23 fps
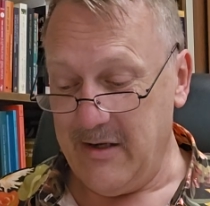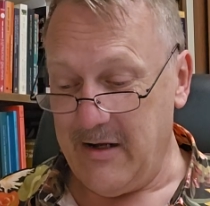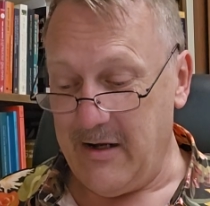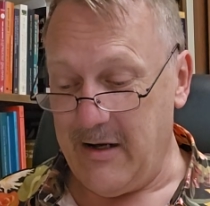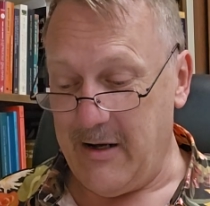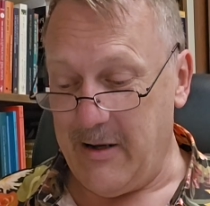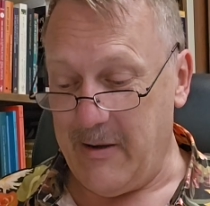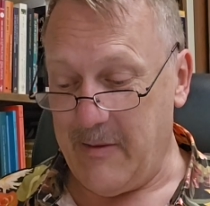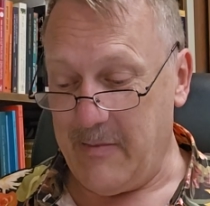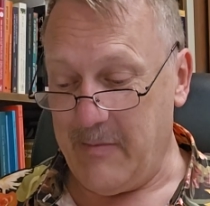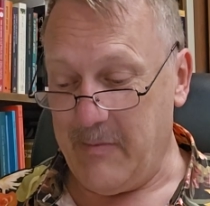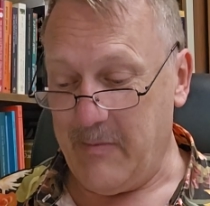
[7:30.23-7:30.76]

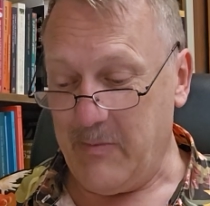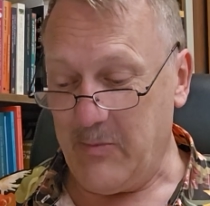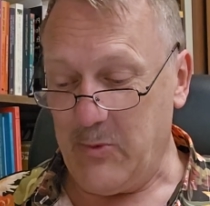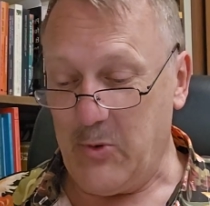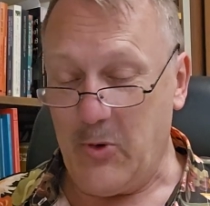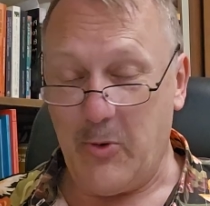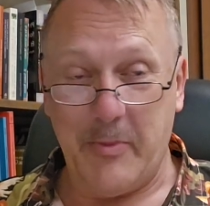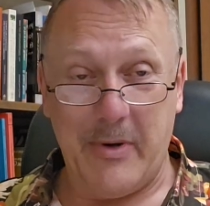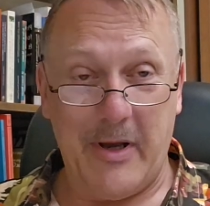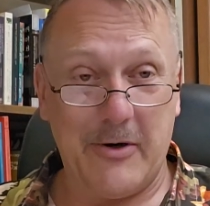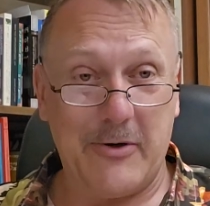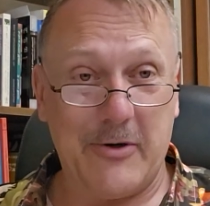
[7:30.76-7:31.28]
Um,
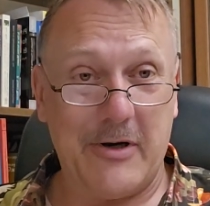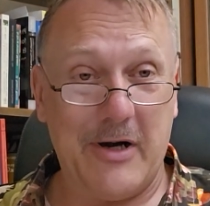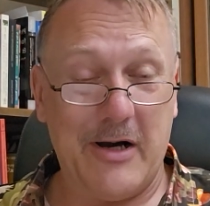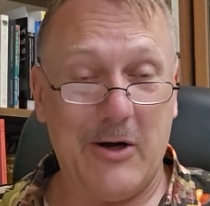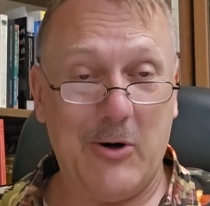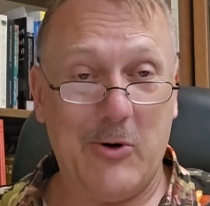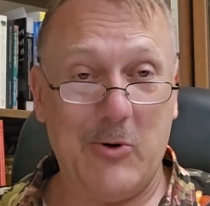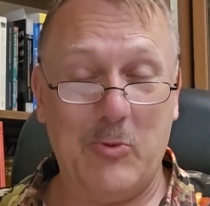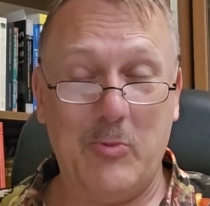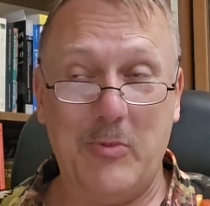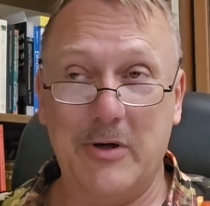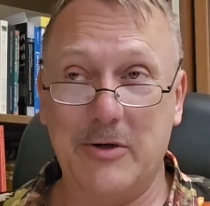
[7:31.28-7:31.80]
no matter
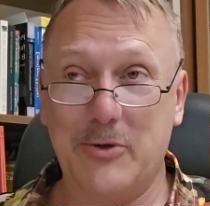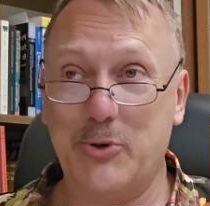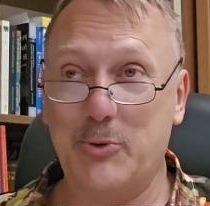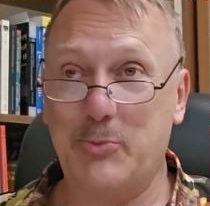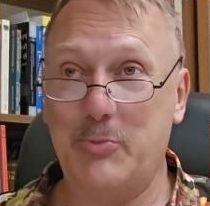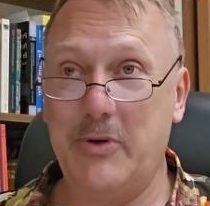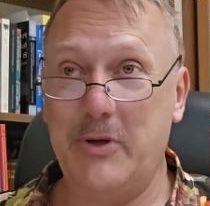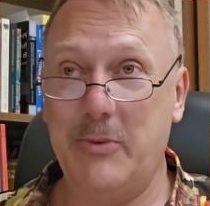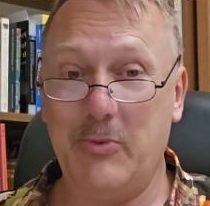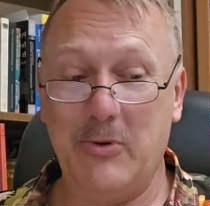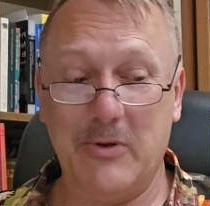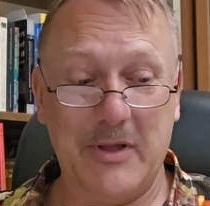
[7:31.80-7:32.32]
how much
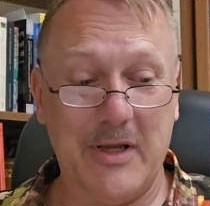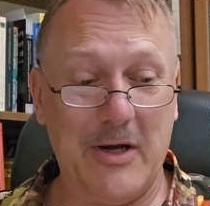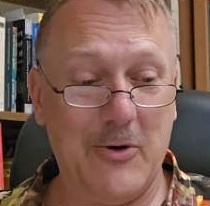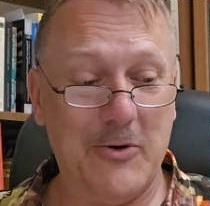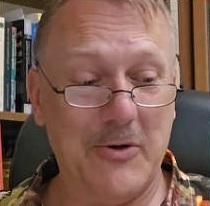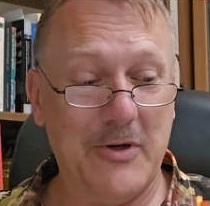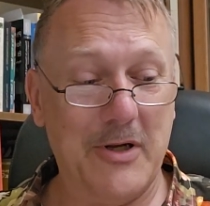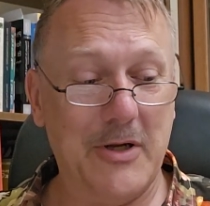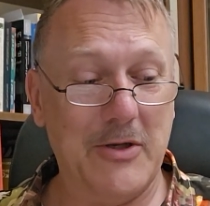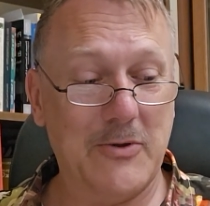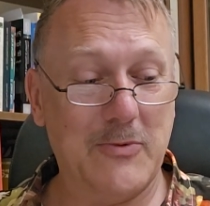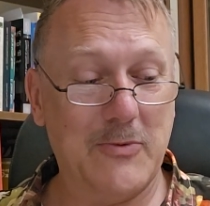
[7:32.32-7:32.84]
people
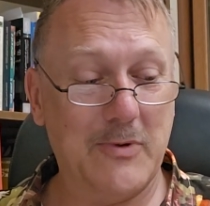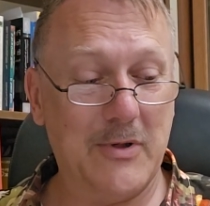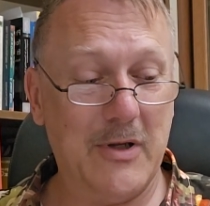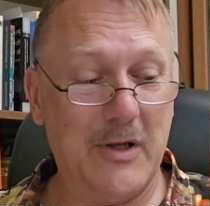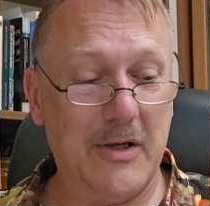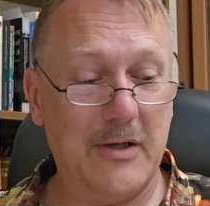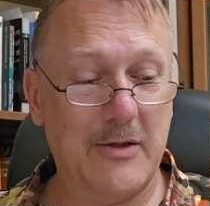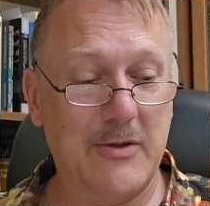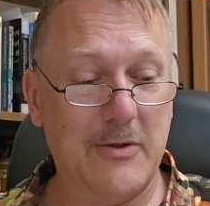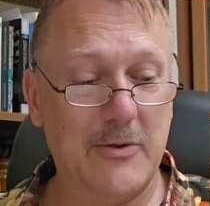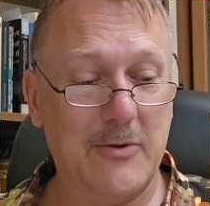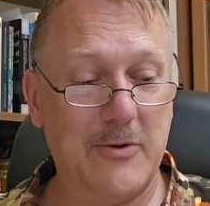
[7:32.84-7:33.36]
nowadays would
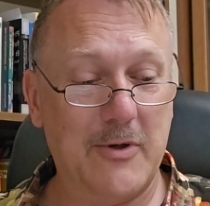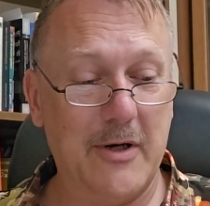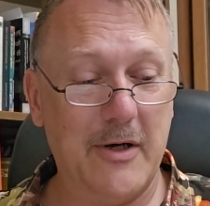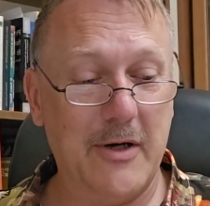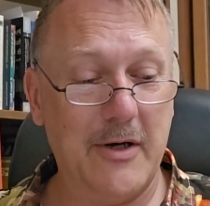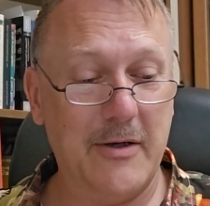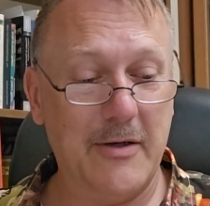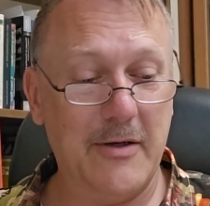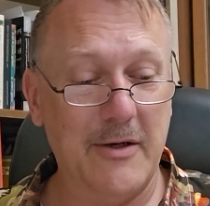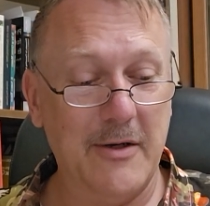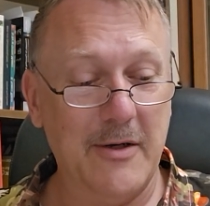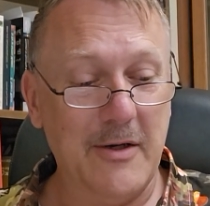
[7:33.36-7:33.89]
like to try
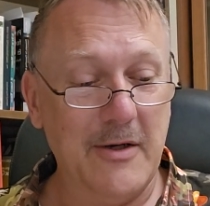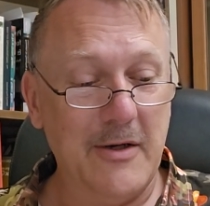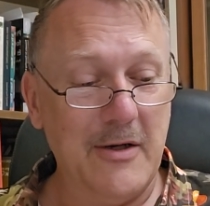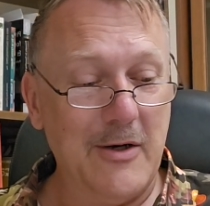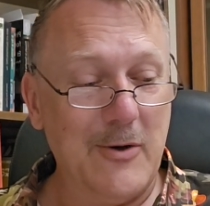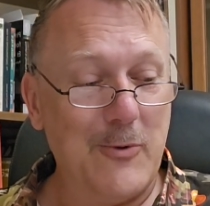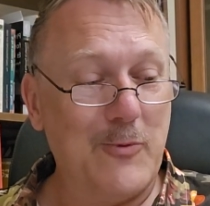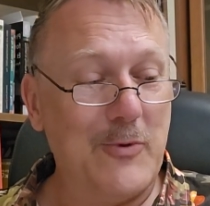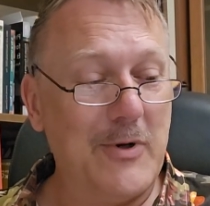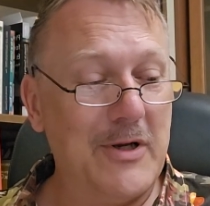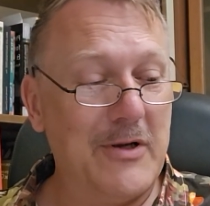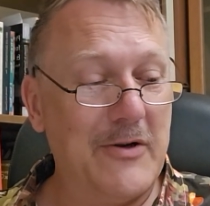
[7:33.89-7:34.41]
and
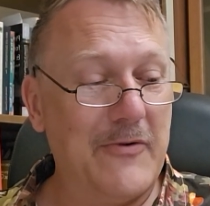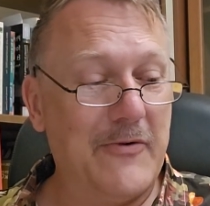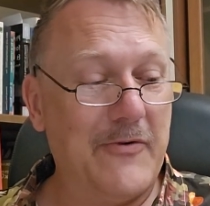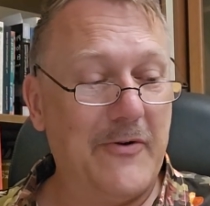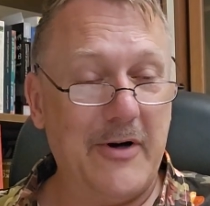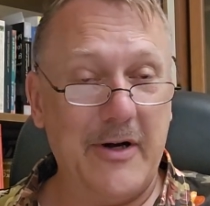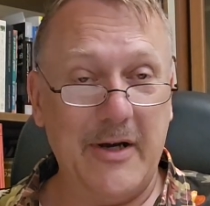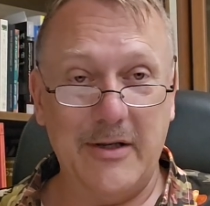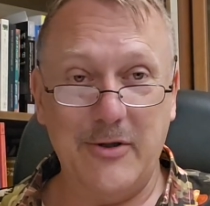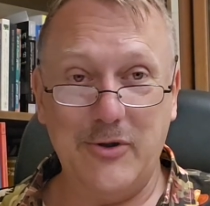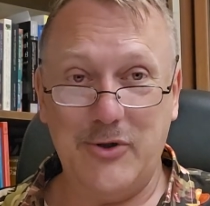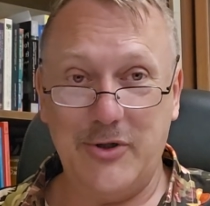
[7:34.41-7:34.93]

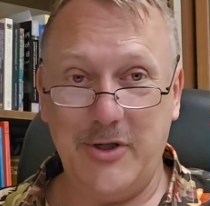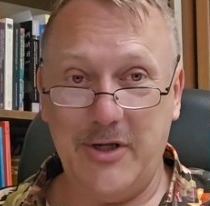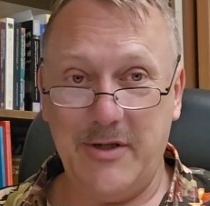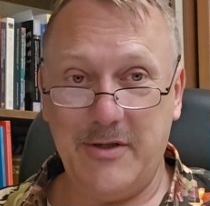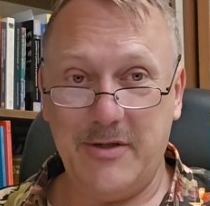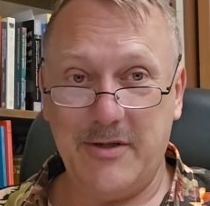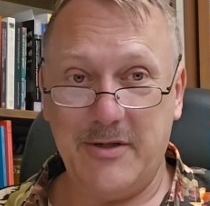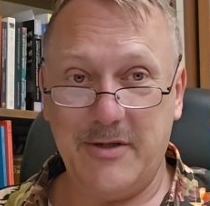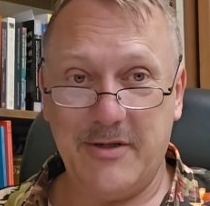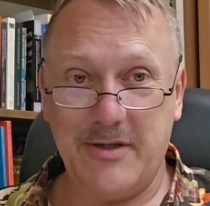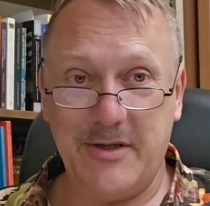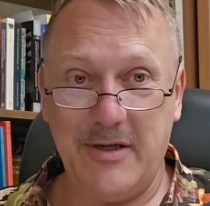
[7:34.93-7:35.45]
redefine
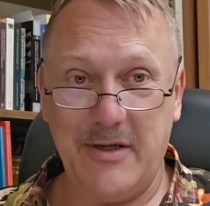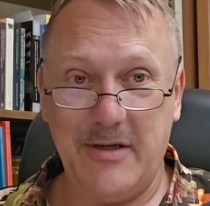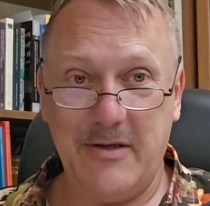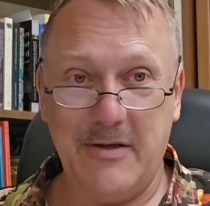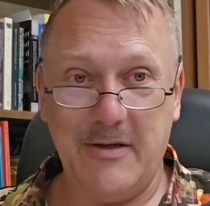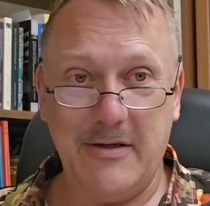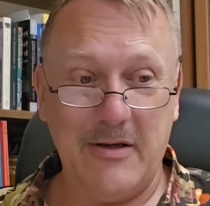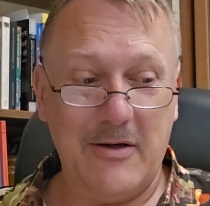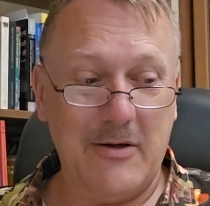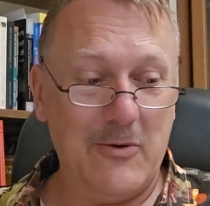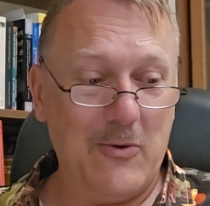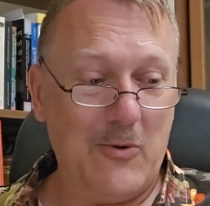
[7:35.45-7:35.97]
Jesus
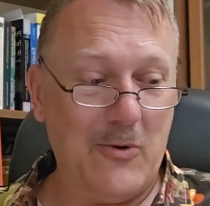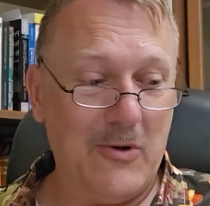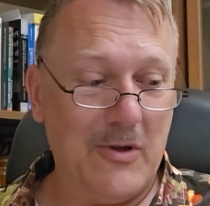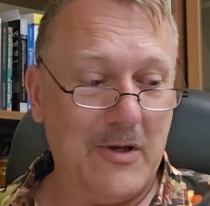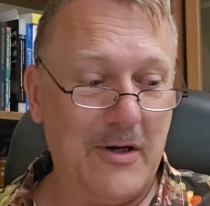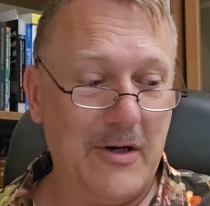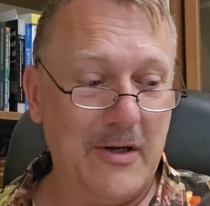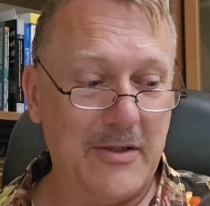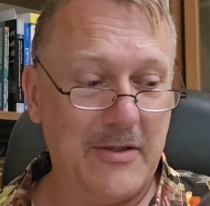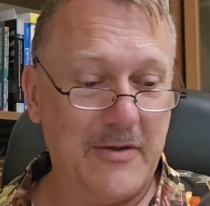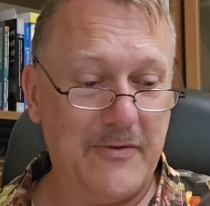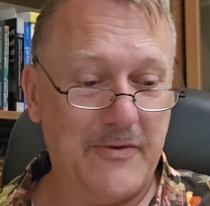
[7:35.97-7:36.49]
in, in all
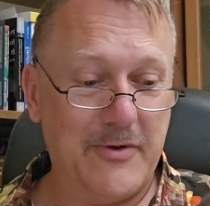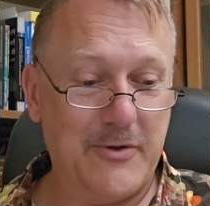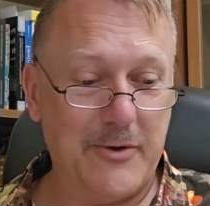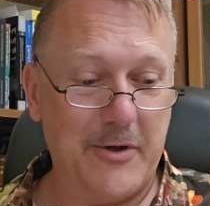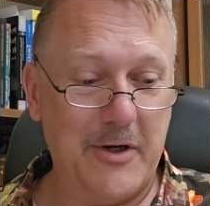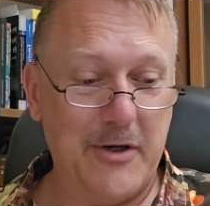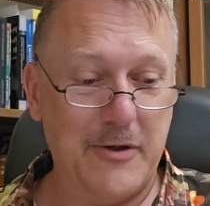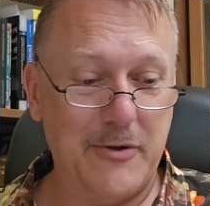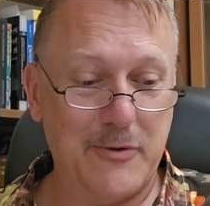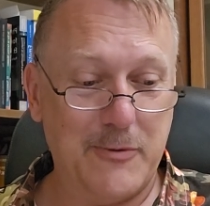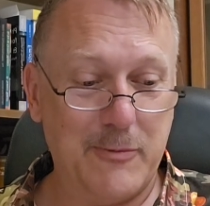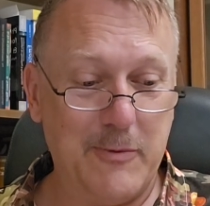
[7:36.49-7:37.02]
kinds of
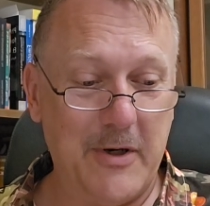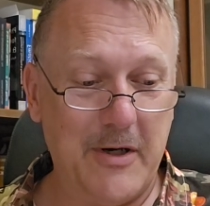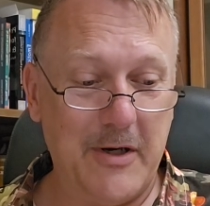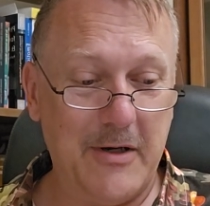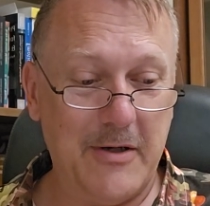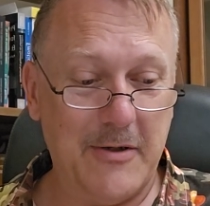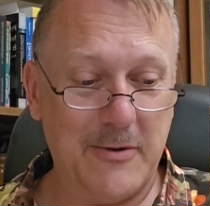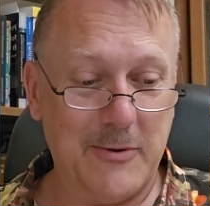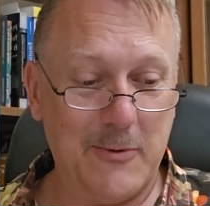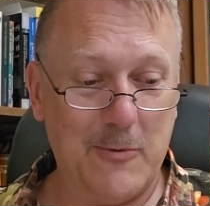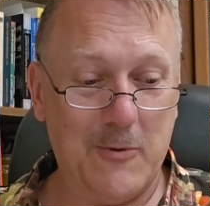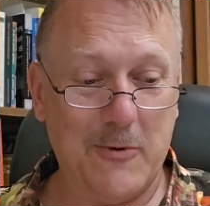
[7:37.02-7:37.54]
strange
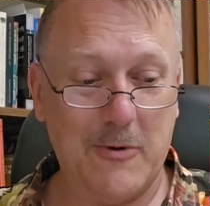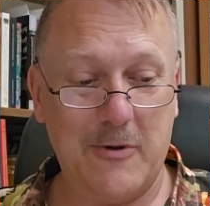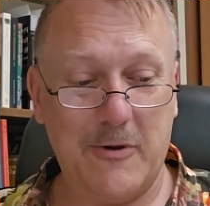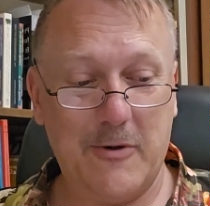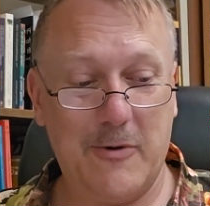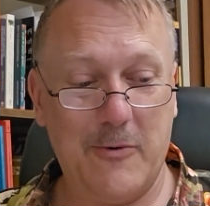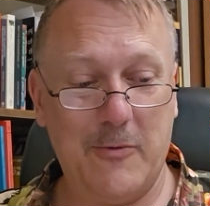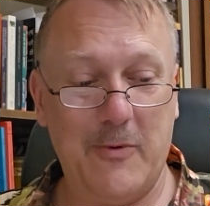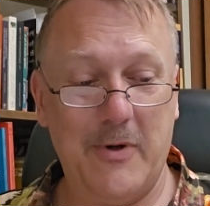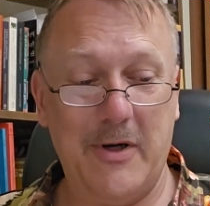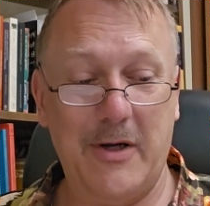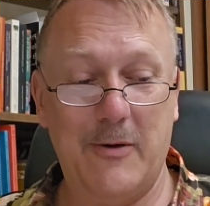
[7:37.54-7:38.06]
ways, or
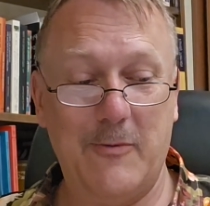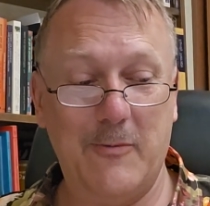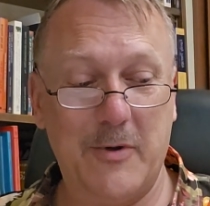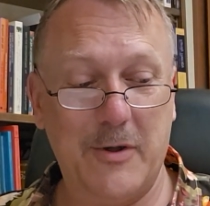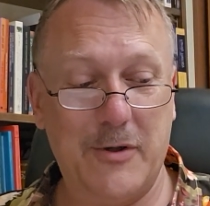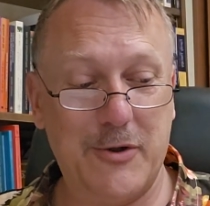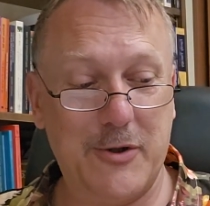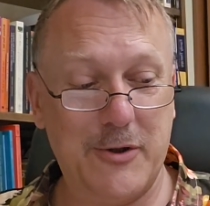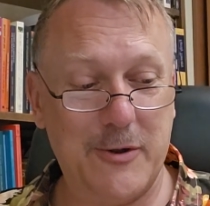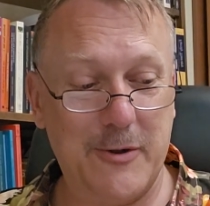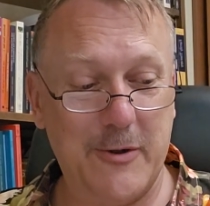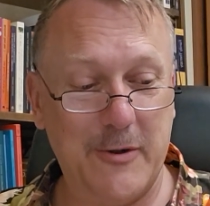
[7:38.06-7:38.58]
the way in
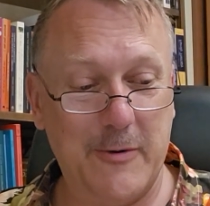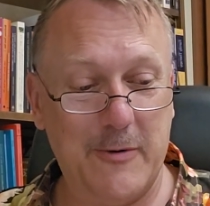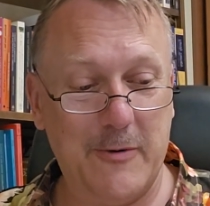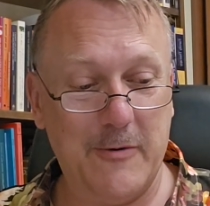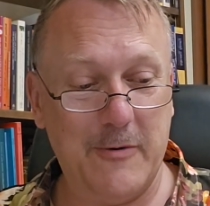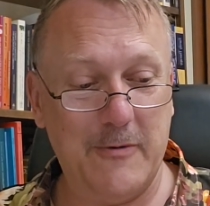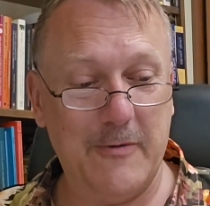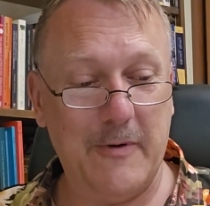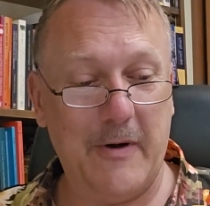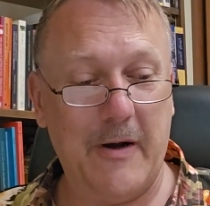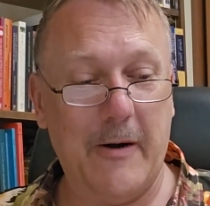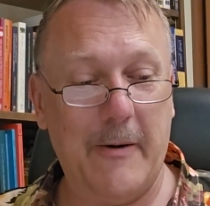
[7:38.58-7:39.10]
which, you
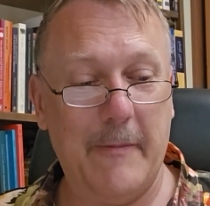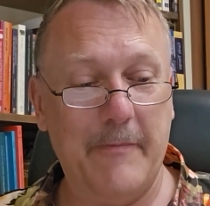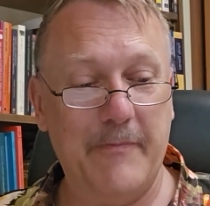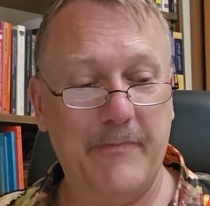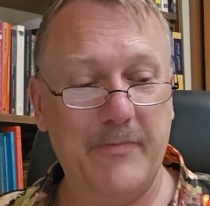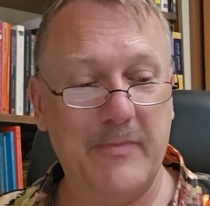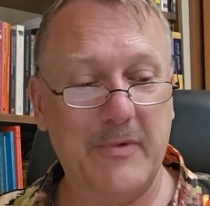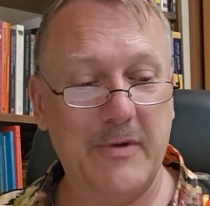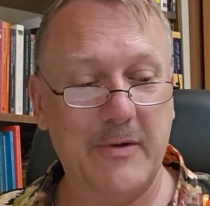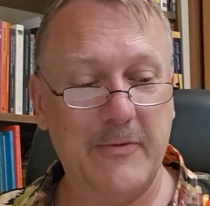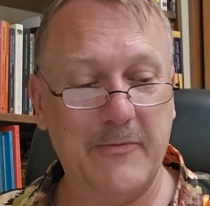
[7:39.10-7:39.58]
know, um,